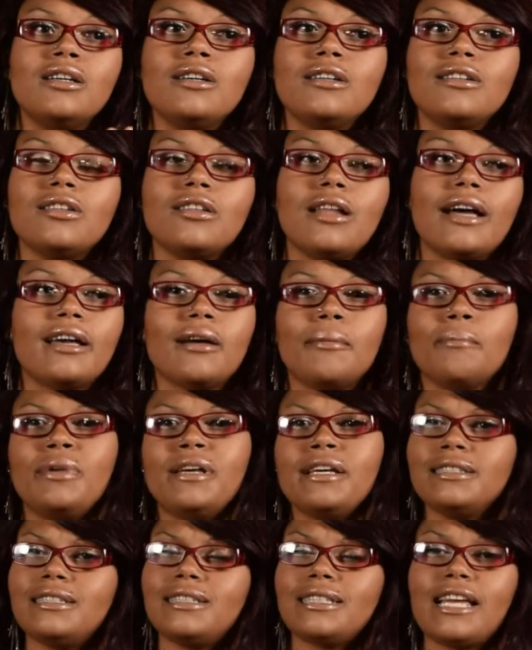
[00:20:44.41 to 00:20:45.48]
like I'm
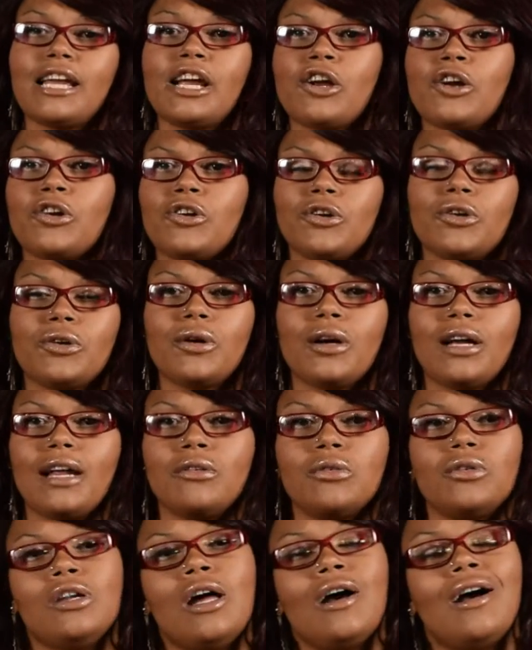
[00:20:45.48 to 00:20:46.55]
being scared, or I
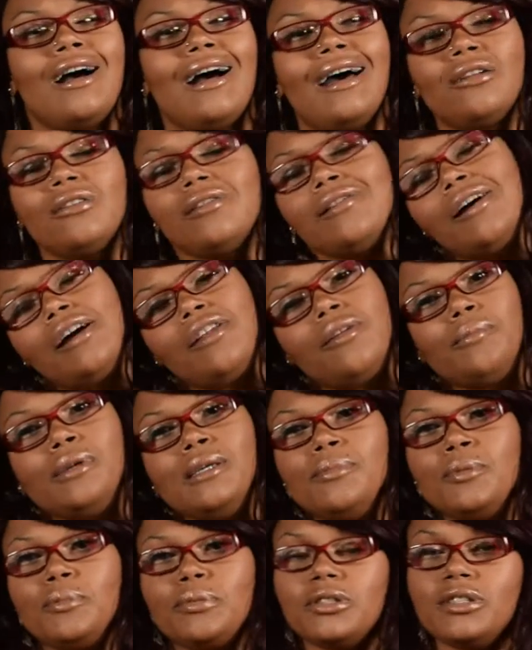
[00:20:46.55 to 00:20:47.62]
don't know how the
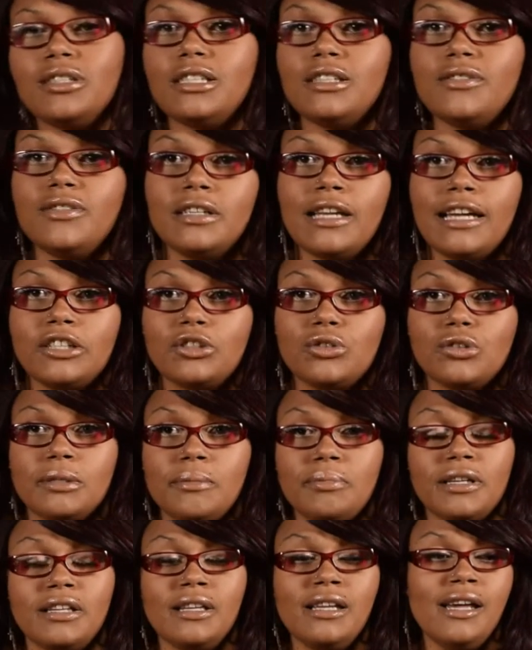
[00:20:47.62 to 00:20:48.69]
people perceive it naturally,
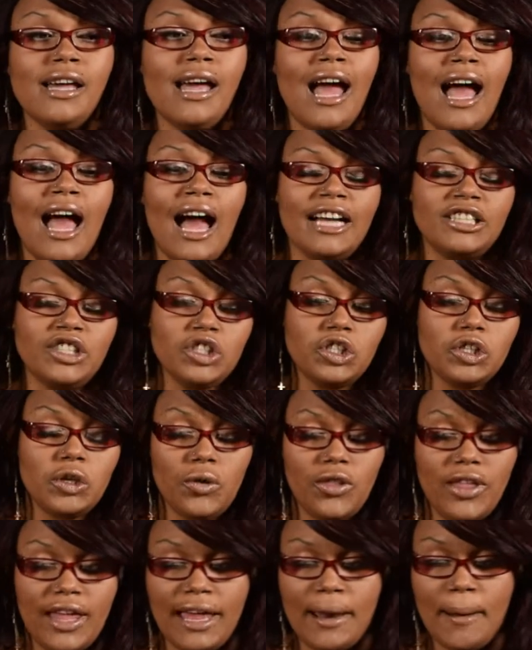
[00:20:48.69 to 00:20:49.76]
but I just know
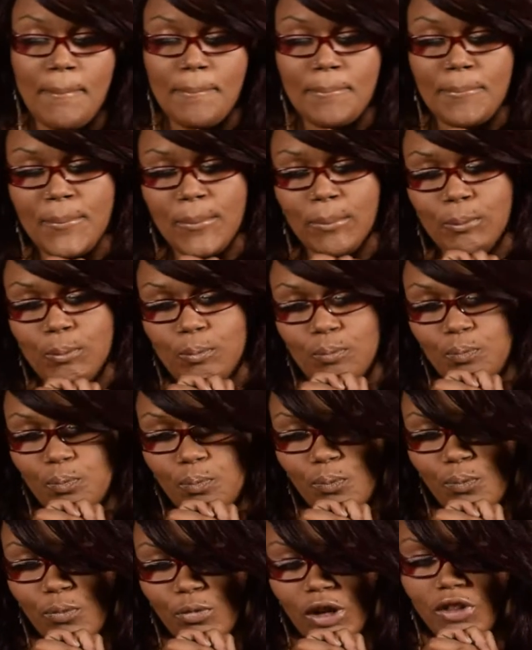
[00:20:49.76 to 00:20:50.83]
that
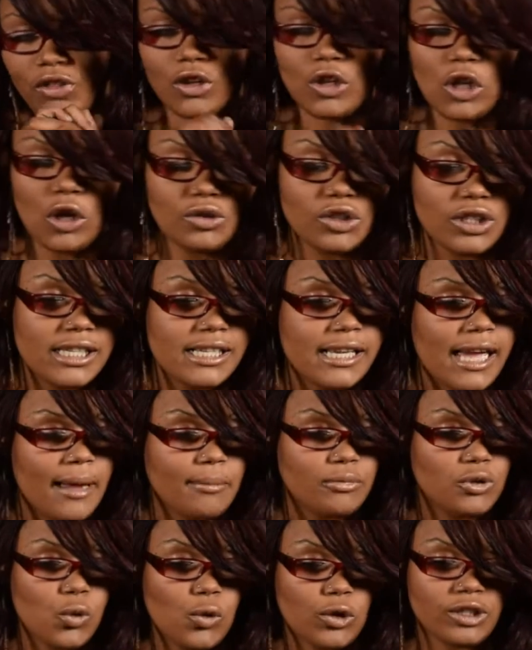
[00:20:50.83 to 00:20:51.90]
the closer he came
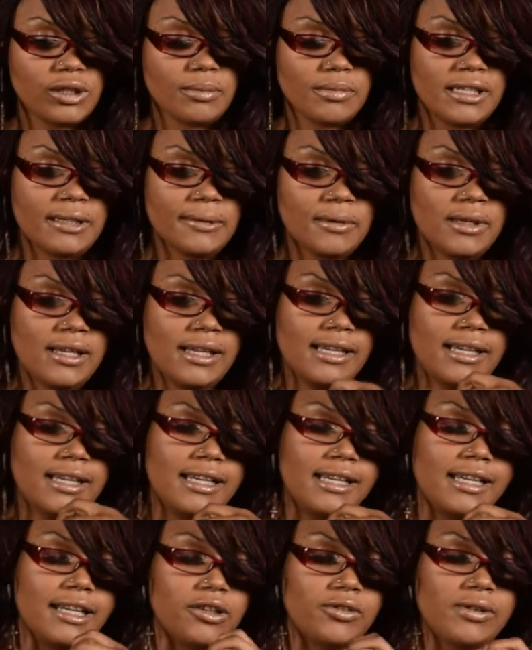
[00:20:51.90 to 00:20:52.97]
towards me,
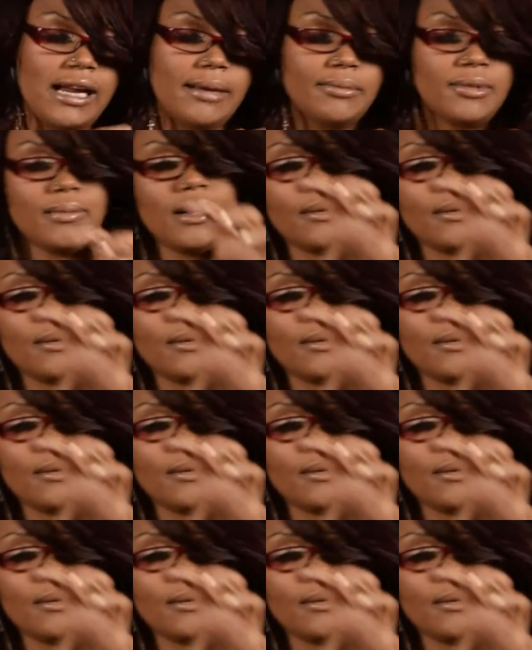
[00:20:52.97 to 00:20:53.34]
he had grabbed me by